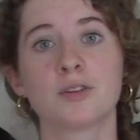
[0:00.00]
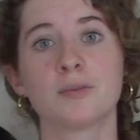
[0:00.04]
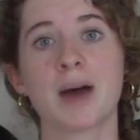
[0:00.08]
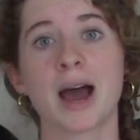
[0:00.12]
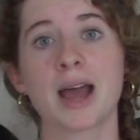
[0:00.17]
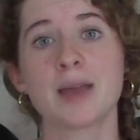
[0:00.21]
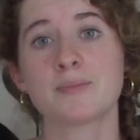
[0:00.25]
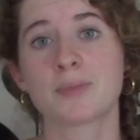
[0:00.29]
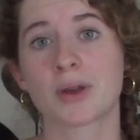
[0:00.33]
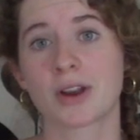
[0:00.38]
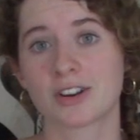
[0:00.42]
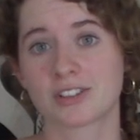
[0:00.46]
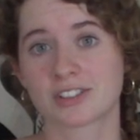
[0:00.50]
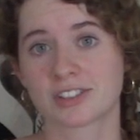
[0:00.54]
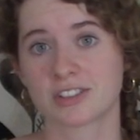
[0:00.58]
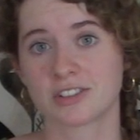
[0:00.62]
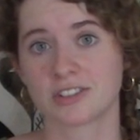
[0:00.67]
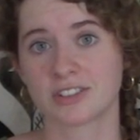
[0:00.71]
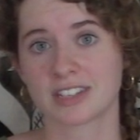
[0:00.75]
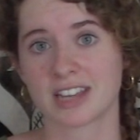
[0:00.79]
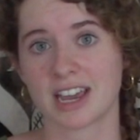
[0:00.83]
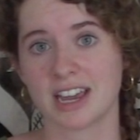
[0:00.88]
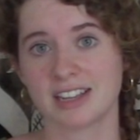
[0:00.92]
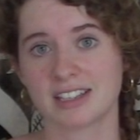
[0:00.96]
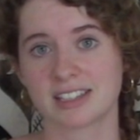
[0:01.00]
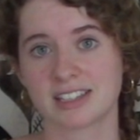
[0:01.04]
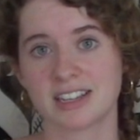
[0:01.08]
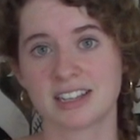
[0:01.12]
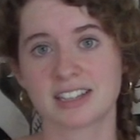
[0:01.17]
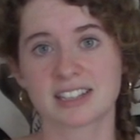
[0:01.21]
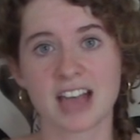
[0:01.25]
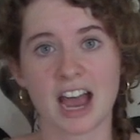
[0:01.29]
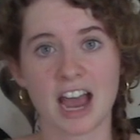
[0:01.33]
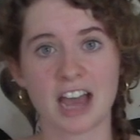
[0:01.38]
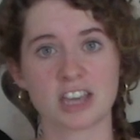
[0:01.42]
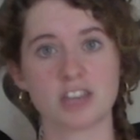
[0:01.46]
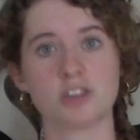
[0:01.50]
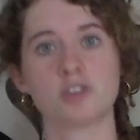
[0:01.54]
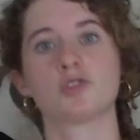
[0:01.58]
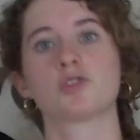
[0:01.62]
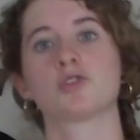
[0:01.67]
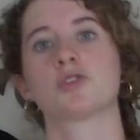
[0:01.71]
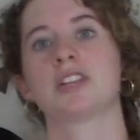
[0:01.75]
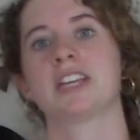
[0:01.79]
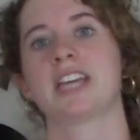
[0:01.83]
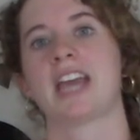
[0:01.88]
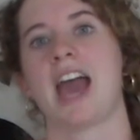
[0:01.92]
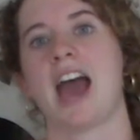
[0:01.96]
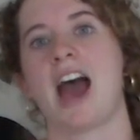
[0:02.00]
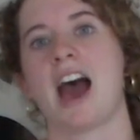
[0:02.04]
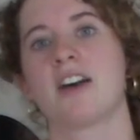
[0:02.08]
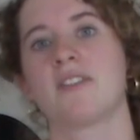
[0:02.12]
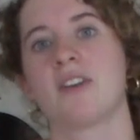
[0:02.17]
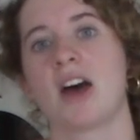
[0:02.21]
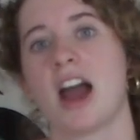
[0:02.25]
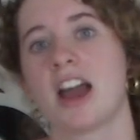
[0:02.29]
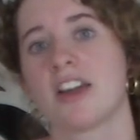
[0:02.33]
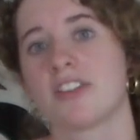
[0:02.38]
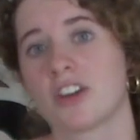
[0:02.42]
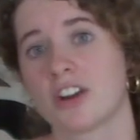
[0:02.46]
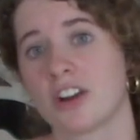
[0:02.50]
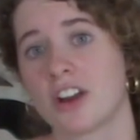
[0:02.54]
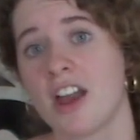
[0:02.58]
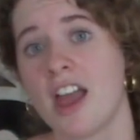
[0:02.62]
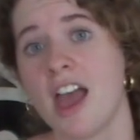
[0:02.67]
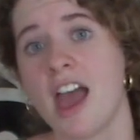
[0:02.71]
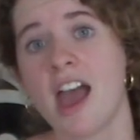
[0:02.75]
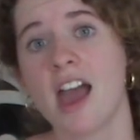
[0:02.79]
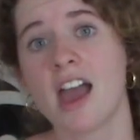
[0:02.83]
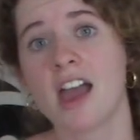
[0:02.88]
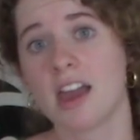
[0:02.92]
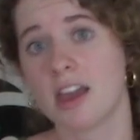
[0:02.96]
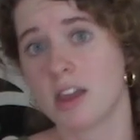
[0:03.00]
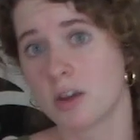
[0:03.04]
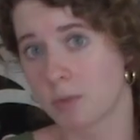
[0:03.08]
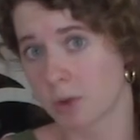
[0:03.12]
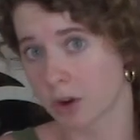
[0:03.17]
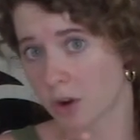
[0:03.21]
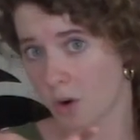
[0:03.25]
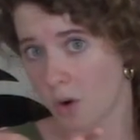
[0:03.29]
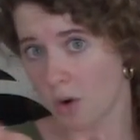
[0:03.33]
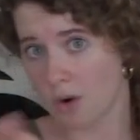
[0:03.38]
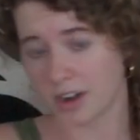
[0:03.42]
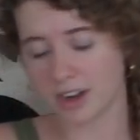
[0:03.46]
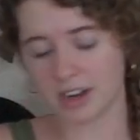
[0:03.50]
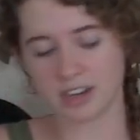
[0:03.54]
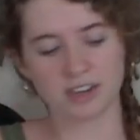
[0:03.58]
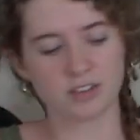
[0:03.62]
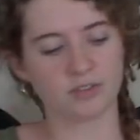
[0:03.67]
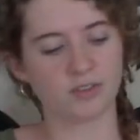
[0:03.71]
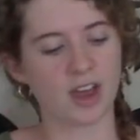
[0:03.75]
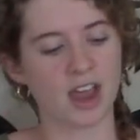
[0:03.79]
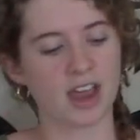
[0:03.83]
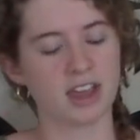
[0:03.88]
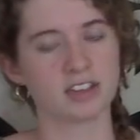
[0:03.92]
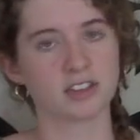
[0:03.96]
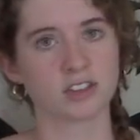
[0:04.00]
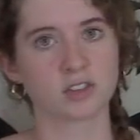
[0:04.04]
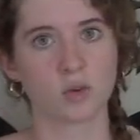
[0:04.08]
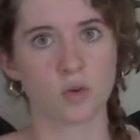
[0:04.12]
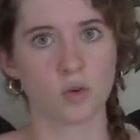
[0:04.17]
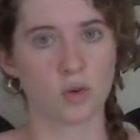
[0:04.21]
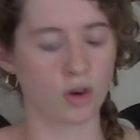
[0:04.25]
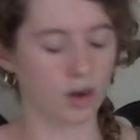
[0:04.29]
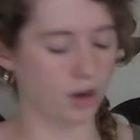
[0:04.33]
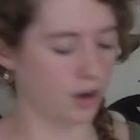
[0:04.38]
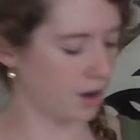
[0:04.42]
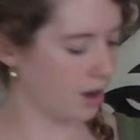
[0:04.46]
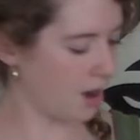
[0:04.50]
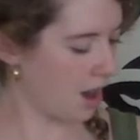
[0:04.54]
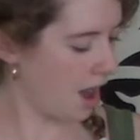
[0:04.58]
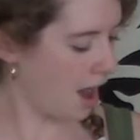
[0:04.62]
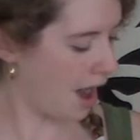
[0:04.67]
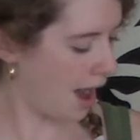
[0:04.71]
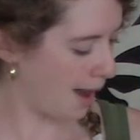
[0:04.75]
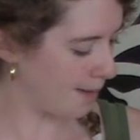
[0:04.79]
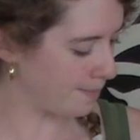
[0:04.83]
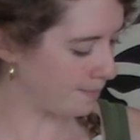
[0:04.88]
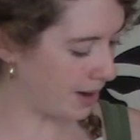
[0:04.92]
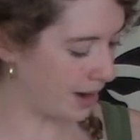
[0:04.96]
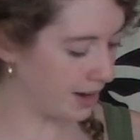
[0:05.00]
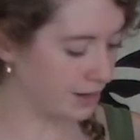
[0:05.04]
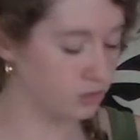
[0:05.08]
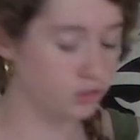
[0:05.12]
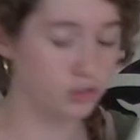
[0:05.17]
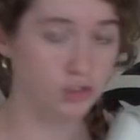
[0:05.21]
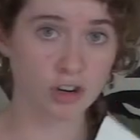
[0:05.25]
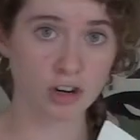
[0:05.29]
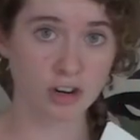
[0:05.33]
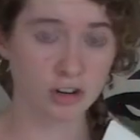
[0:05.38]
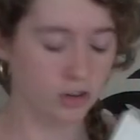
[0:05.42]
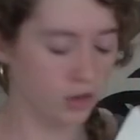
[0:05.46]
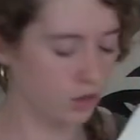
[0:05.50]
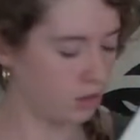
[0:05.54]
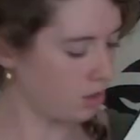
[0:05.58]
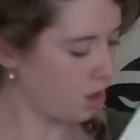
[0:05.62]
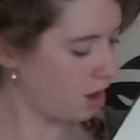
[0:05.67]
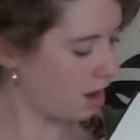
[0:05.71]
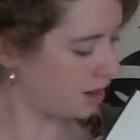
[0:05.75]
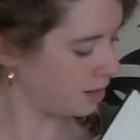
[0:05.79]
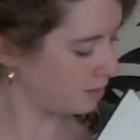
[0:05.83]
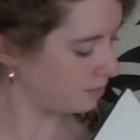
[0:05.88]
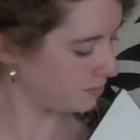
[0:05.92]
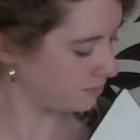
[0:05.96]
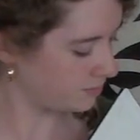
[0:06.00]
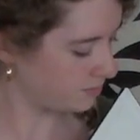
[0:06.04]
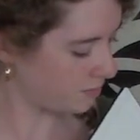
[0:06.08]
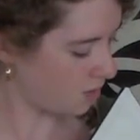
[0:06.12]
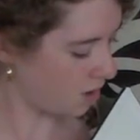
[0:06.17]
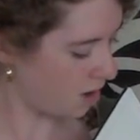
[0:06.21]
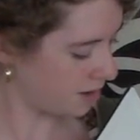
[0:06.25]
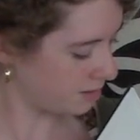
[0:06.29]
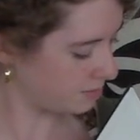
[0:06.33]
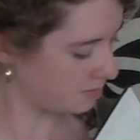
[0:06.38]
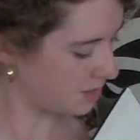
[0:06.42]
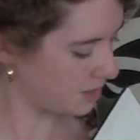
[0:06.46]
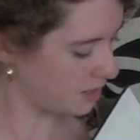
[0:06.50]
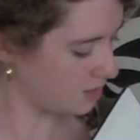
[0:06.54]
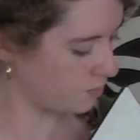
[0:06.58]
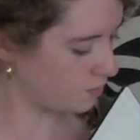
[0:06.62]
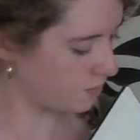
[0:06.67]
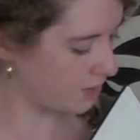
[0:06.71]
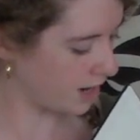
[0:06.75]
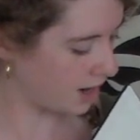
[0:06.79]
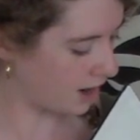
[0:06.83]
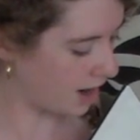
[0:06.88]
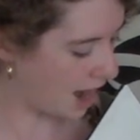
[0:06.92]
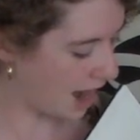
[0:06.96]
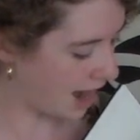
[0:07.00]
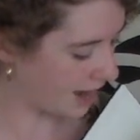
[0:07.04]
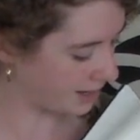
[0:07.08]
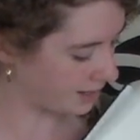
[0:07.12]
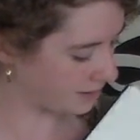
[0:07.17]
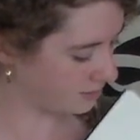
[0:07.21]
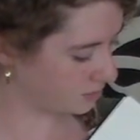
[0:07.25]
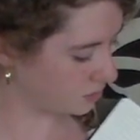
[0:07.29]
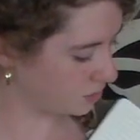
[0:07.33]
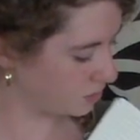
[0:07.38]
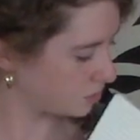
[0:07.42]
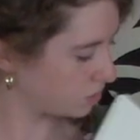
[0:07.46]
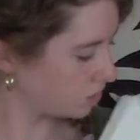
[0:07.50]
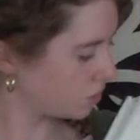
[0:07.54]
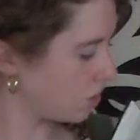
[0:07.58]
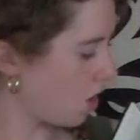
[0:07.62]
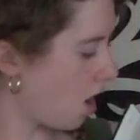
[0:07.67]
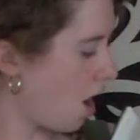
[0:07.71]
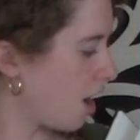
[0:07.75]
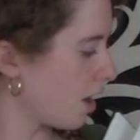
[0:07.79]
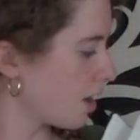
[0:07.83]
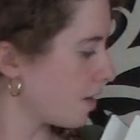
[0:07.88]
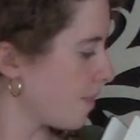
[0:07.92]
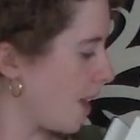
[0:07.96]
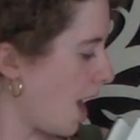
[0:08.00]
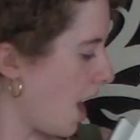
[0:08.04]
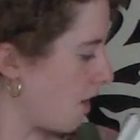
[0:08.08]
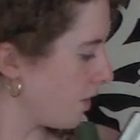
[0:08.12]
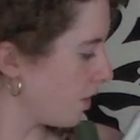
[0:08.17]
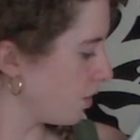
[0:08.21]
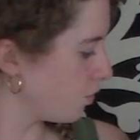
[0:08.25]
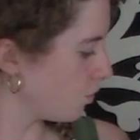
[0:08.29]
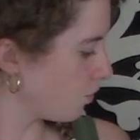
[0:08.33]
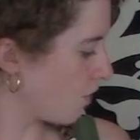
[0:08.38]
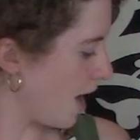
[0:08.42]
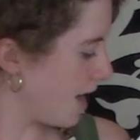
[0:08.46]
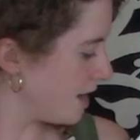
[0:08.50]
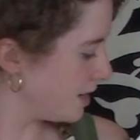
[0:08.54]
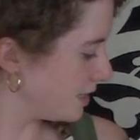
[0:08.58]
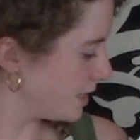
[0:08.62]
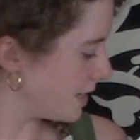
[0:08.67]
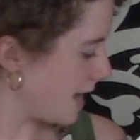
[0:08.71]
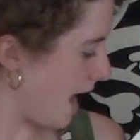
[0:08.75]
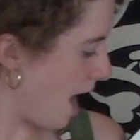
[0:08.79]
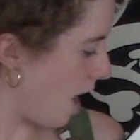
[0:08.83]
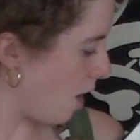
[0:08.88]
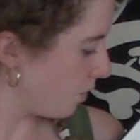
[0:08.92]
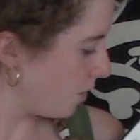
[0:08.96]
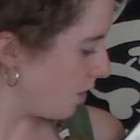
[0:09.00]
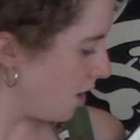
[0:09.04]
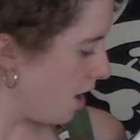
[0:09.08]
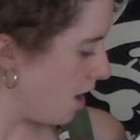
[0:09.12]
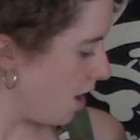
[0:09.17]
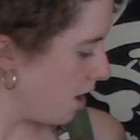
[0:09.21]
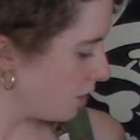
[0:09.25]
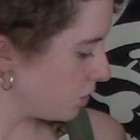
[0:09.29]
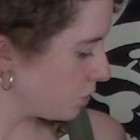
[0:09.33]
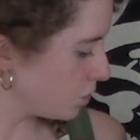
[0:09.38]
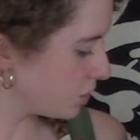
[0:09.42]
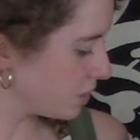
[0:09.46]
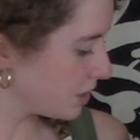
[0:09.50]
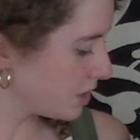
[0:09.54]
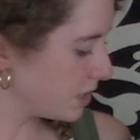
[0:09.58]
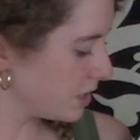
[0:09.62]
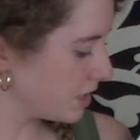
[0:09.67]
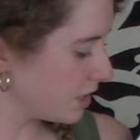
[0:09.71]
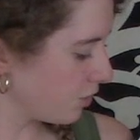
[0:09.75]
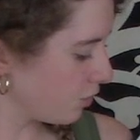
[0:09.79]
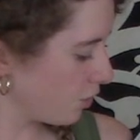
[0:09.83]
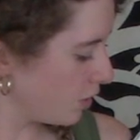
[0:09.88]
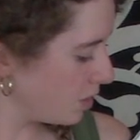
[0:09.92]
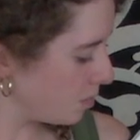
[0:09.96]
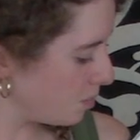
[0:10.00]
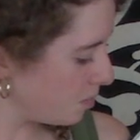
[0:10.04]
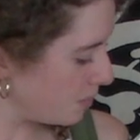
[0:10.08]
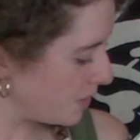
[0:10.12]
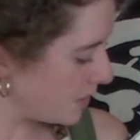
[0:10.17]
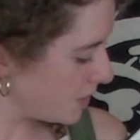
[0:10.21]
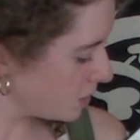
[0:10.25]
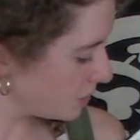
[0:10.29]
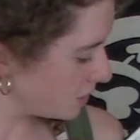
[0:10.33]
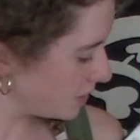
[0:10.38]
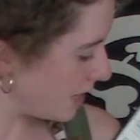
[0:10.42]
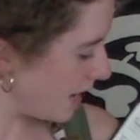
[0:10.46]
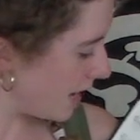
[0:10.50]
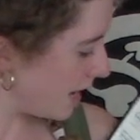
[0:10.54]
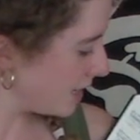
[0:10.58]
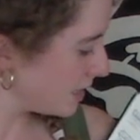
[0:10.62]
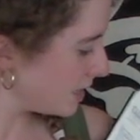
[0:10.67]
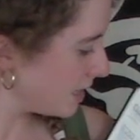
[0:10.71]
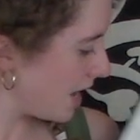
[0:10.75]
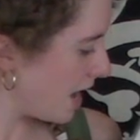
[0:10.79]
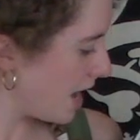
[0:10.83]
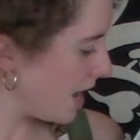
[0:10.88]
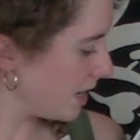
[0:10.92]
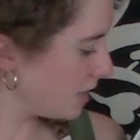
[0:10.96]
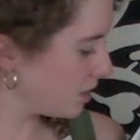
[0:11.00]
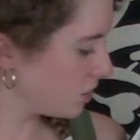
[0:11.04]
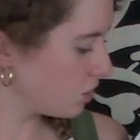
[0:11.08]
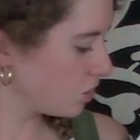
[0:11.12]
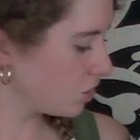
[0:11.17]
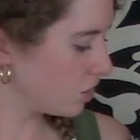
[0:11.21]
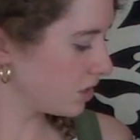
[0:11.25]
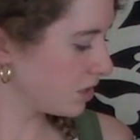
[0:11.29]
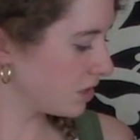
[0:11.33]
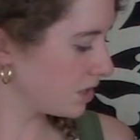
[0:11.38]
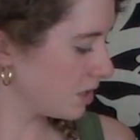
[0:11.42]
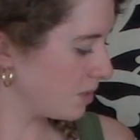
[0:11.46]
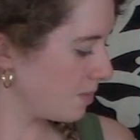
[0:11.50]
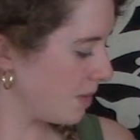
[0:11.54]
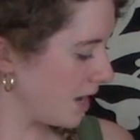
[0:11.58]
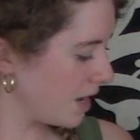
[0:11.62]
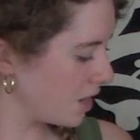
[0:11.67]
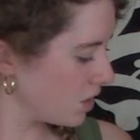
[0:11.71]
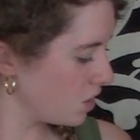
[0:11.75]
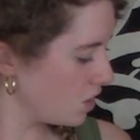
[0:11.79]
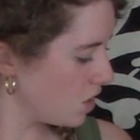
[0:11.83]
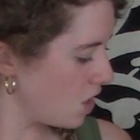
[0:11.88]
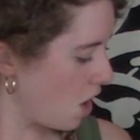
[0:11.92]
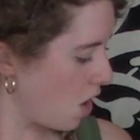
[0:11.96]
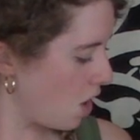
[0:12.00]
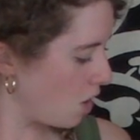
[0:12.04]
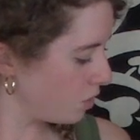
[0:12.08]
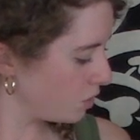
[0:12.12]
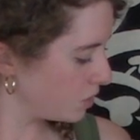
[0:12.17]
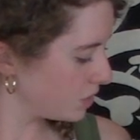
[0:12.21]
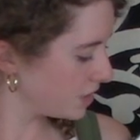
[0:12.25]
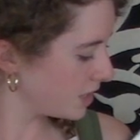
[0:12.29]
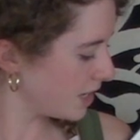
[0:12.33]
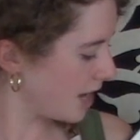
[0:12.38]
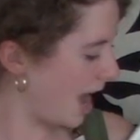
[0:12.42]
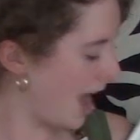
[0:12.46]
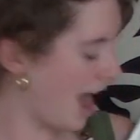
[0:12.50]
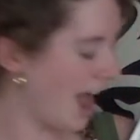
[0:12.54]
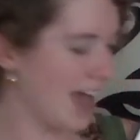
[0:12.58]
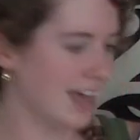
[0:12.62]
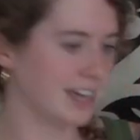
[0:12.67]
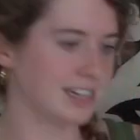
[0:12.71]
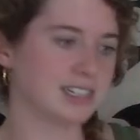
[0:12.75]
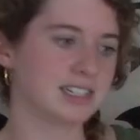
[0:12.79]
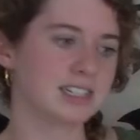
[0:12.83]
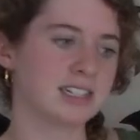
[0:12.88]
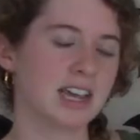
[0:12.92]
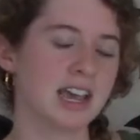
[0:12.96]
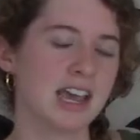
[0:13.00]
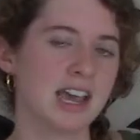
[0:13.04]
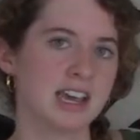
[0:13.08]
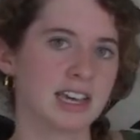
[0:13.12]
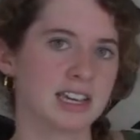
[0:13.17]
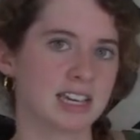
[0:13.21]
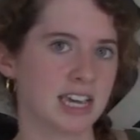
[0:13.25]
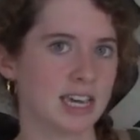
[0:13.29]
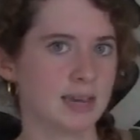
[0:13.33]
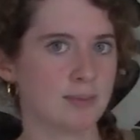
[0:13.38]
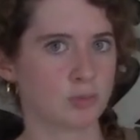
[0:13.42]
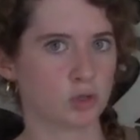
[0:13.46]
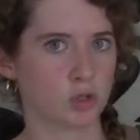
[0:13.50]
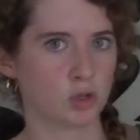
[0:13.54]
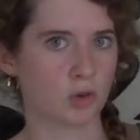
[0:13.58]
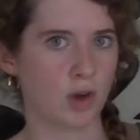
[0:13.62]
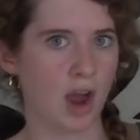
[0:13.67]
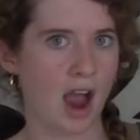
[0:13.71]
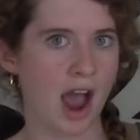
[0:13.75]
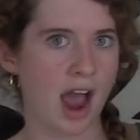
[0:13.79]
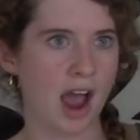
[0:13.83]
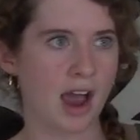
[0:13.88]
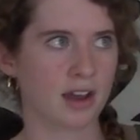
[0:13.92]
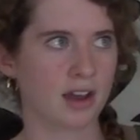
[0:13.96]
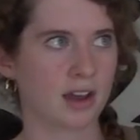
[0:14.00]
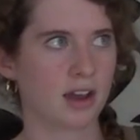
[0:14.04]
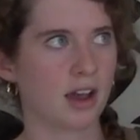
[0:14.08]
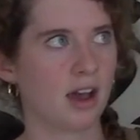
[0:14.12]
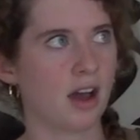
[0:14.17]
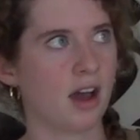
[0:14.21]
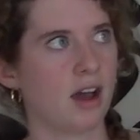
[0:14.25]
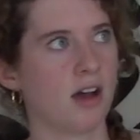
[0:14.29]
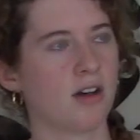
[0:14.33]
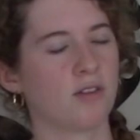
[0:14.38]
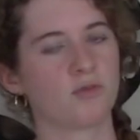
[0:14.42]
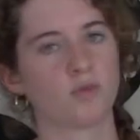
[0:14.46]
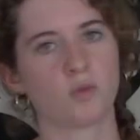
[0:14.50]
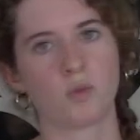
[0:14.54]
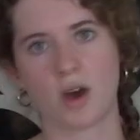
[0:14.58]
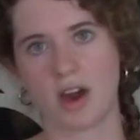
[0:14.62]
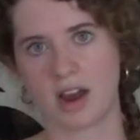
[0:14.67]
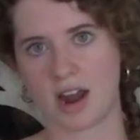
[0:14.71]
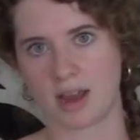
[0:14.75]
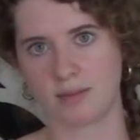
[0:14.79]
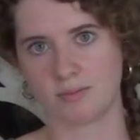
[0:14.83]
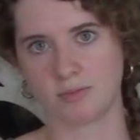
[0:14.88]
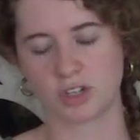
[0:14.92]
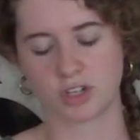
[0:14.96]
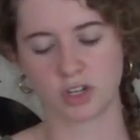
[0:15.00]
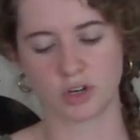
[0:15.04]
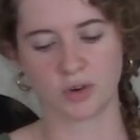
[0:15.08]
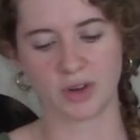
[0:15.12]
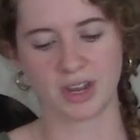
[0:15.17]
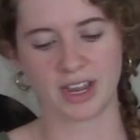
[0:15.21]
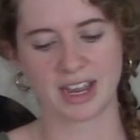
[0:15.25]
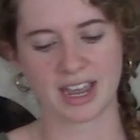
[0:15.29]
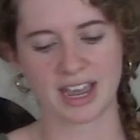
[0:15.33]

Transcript: my personal tastings, I usually have either a recording device or my journal on me where I talk about and write down just the different beers that I taste, just to make note and keep track of what I'm doing.